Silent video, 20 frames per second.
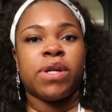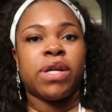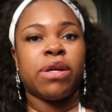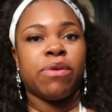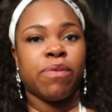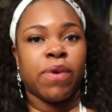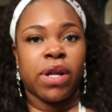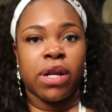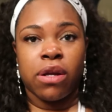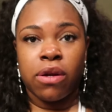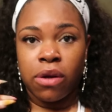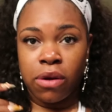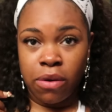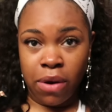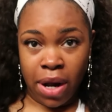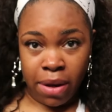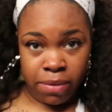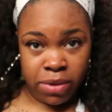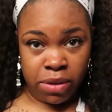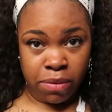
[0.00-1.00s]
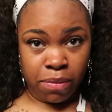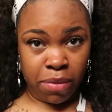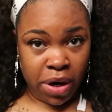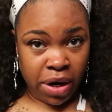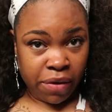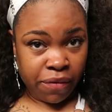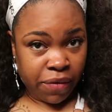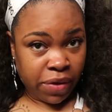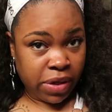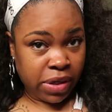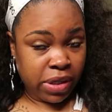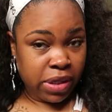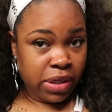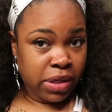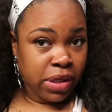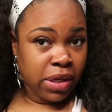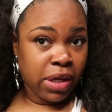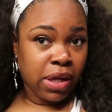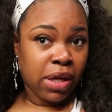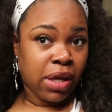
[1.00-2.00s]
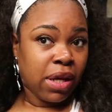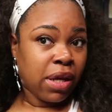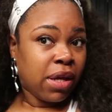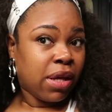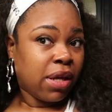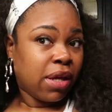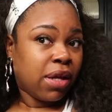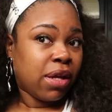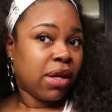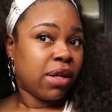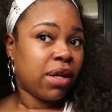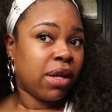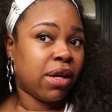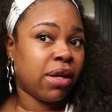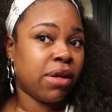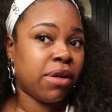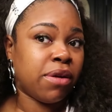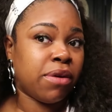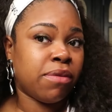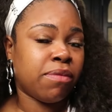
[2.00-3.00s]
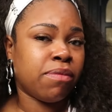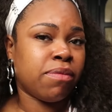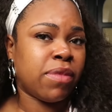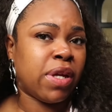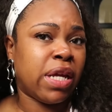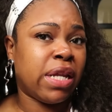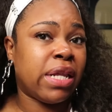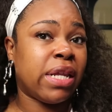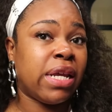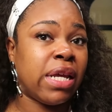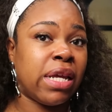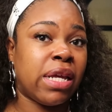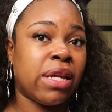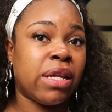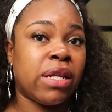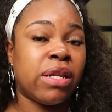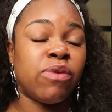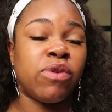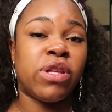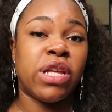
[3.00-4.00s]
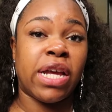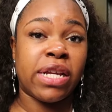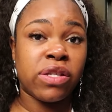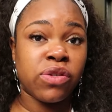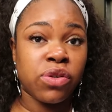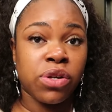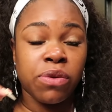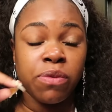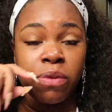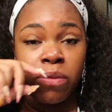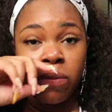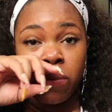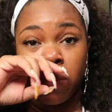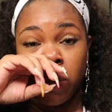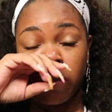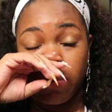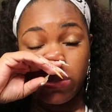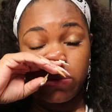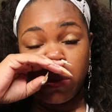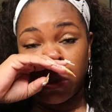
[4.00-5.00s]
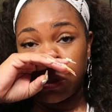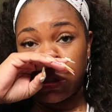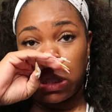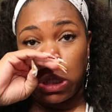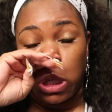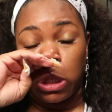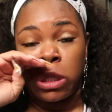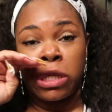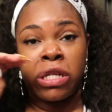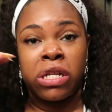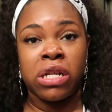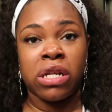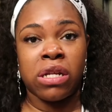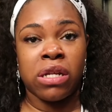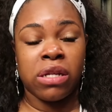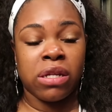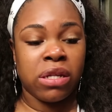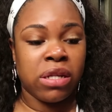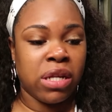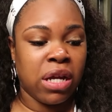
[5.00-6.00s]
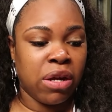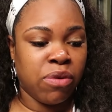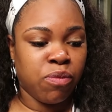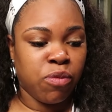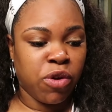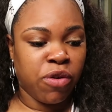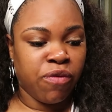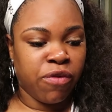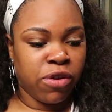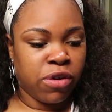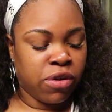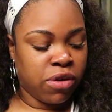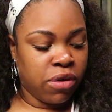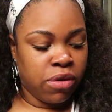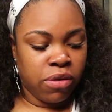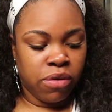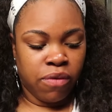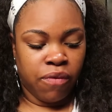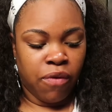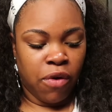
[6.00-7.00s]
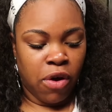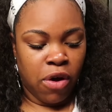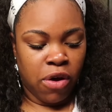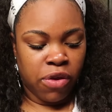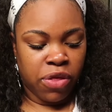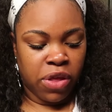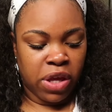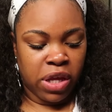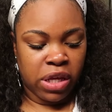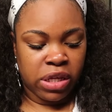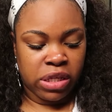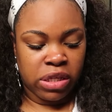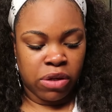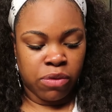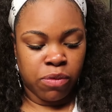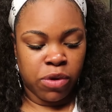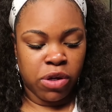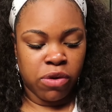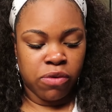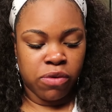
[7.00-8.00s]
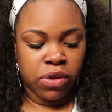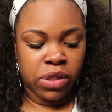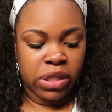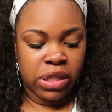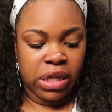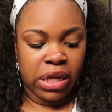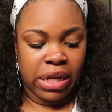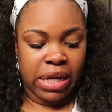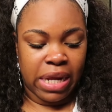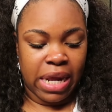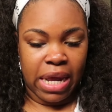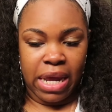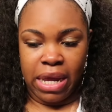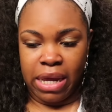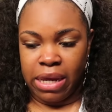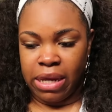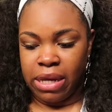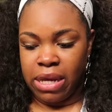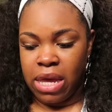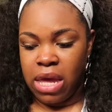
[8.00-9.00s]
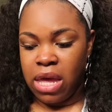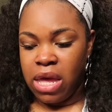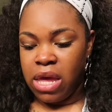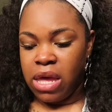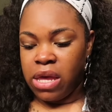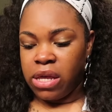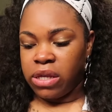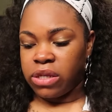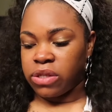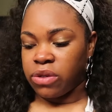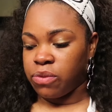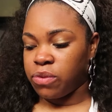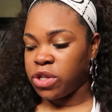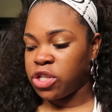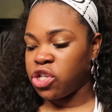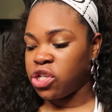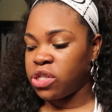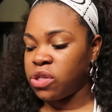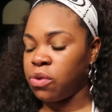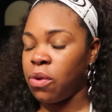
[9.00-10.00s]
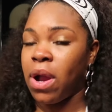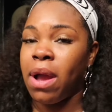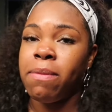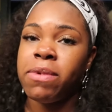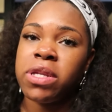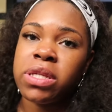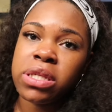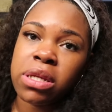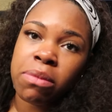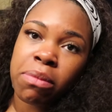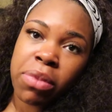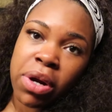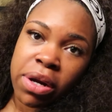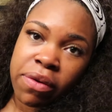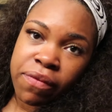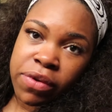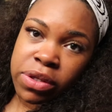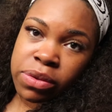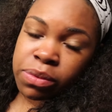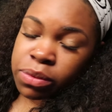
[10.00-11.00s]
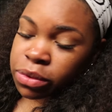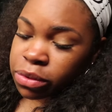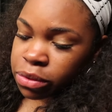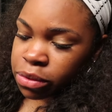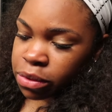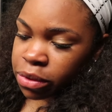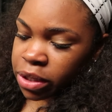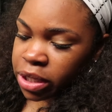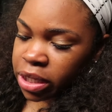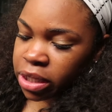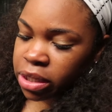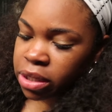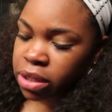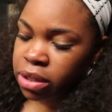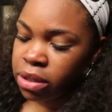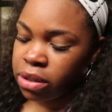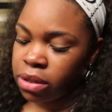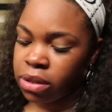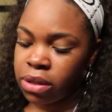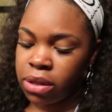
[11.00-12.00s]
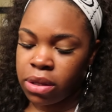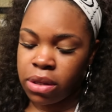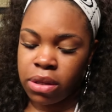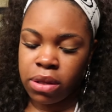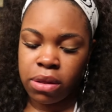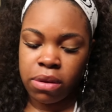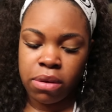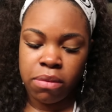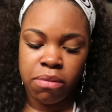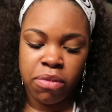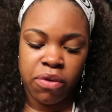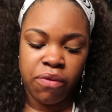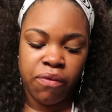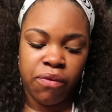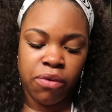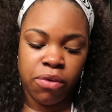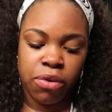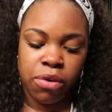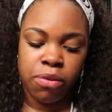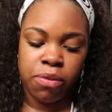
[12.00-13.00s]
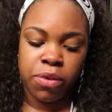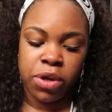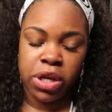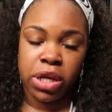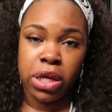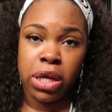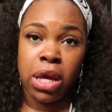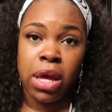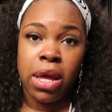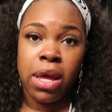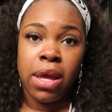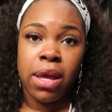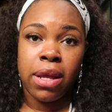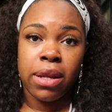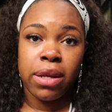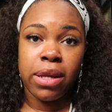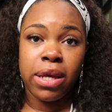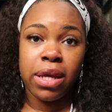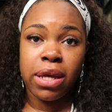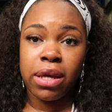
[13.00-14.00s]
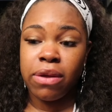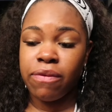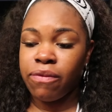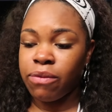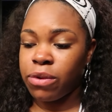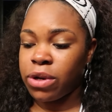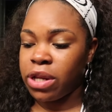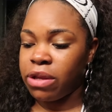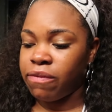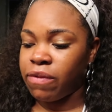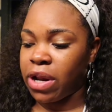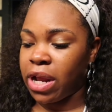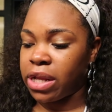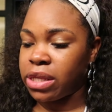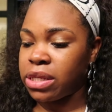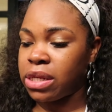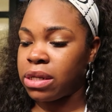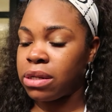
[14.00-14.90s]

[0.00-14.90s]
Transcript: we get ready to go grab some breakfast. Um, and then yesterday we, were supposed to go to the Dunn's River Fall thing, so we going today. So we just grabbing some breakfast real quick before we leave. We're leaving at